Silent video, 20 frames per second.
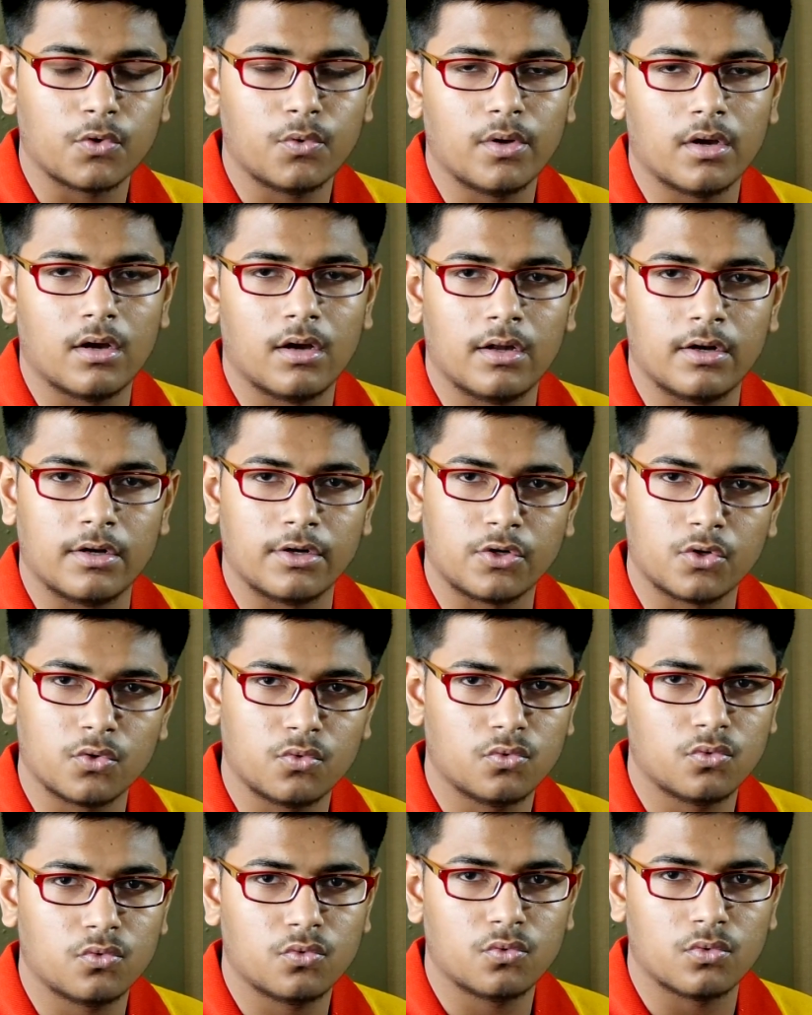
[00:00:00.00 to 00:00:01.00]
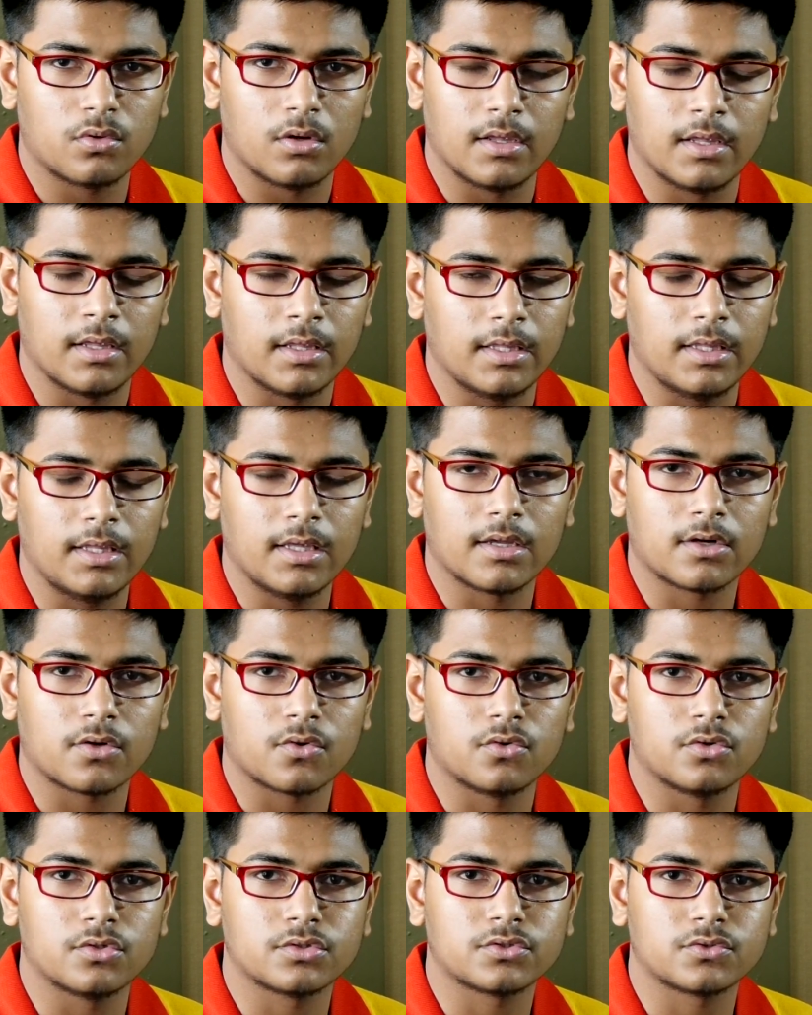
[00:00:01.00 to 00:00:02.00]
two-year
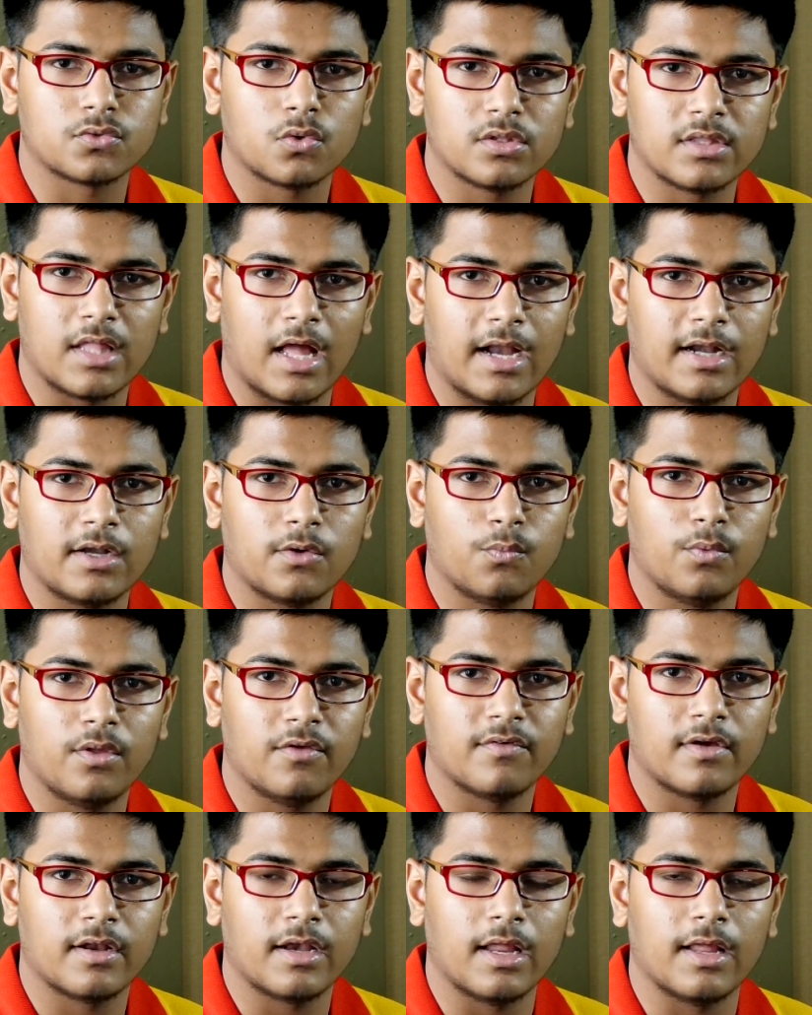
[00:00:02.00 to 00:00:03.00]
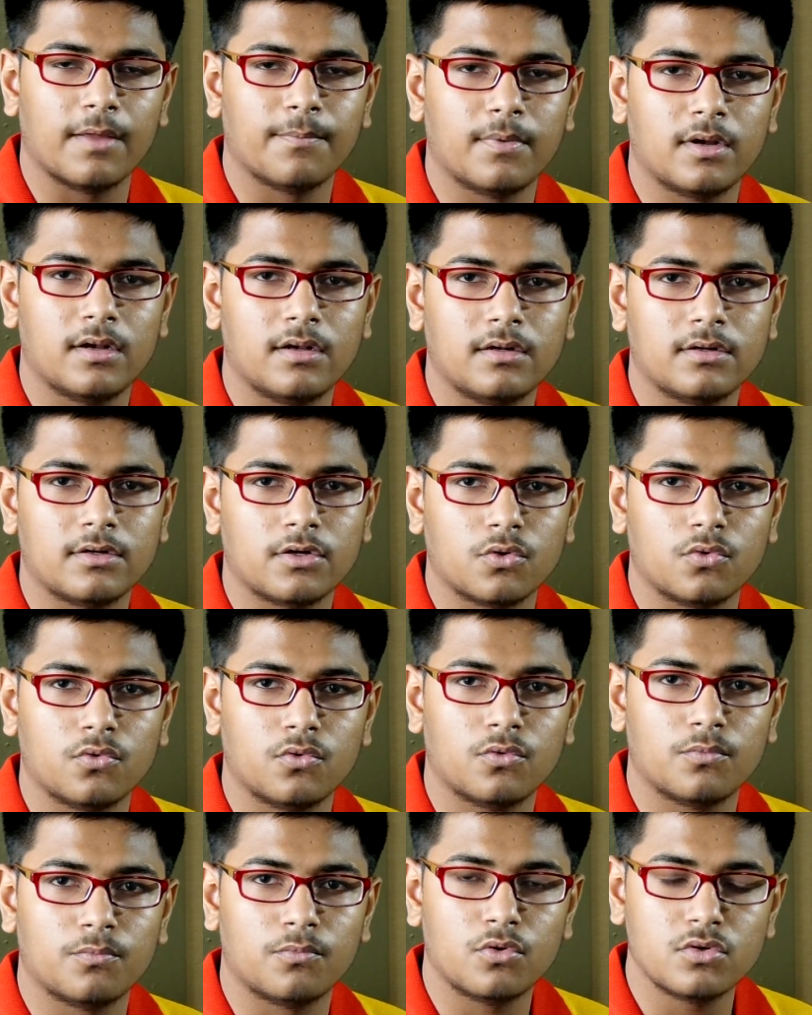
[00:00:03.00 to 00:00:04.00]
course so that we were able
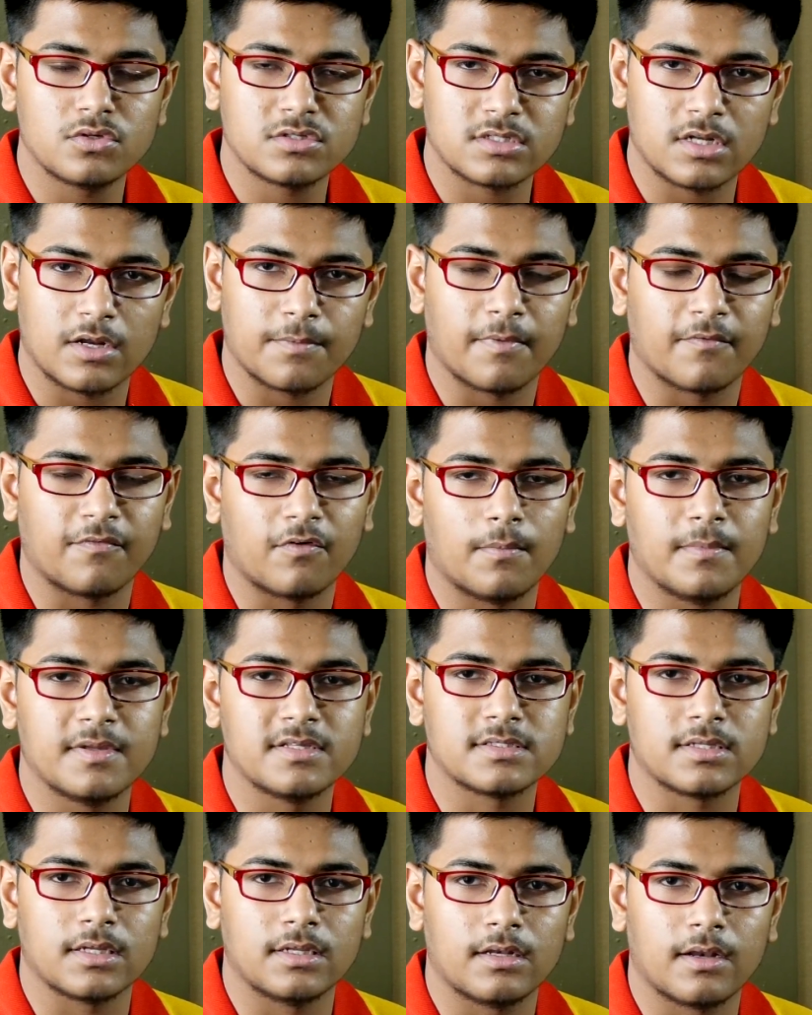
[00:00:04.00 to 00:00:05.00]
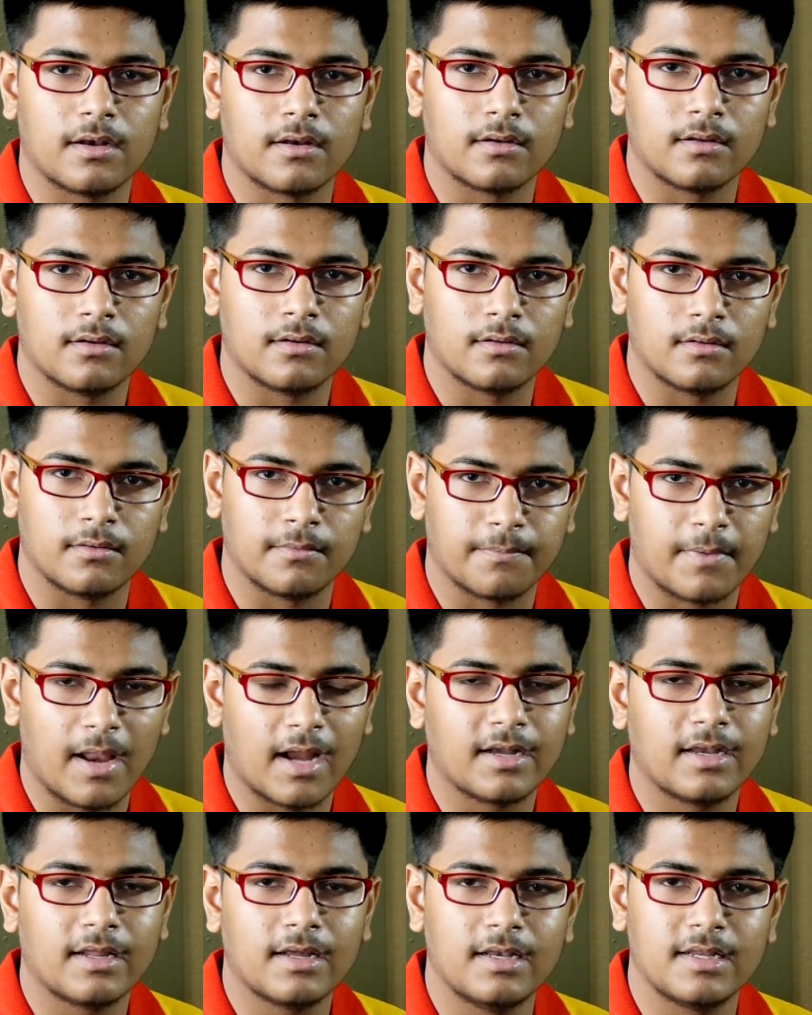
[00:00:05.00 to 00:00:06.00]
to boost our performance in our
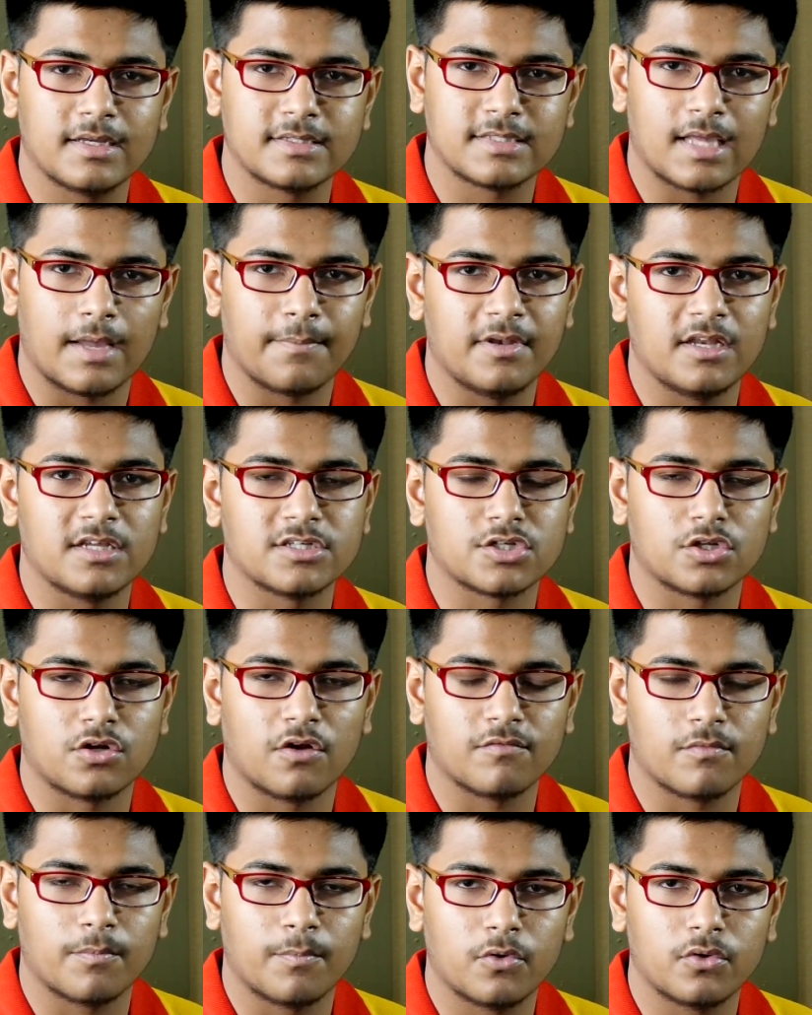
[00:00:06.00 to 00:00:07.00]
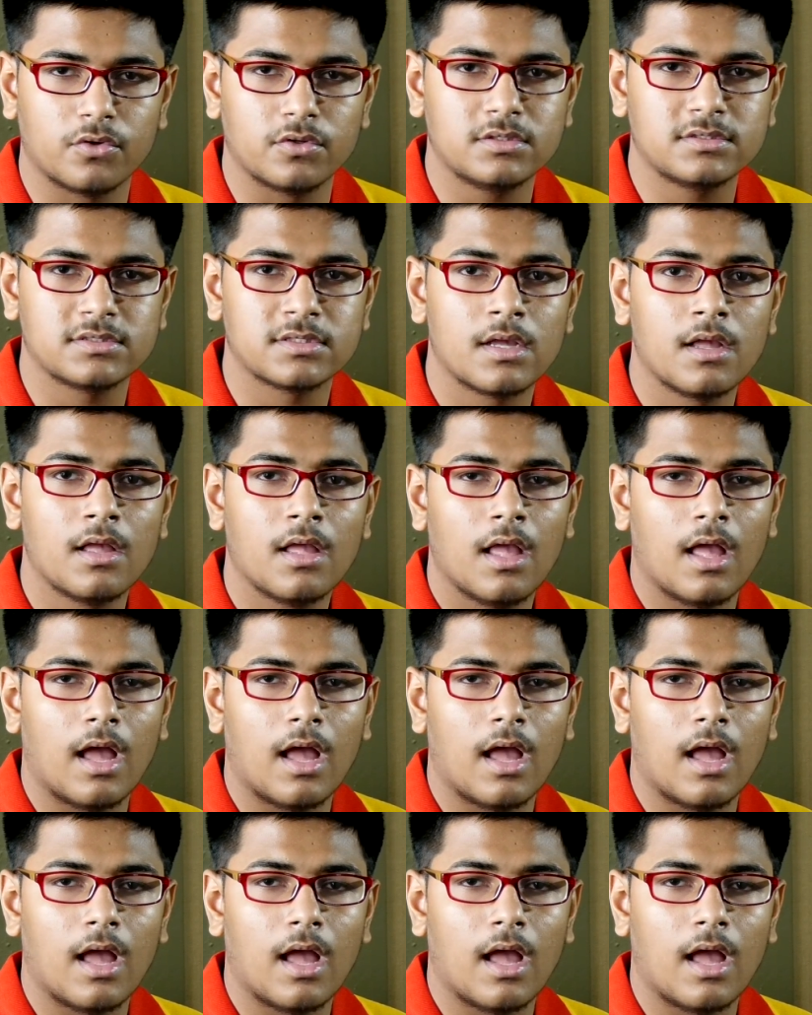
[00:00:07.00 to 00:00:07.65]
practical examination of the boards,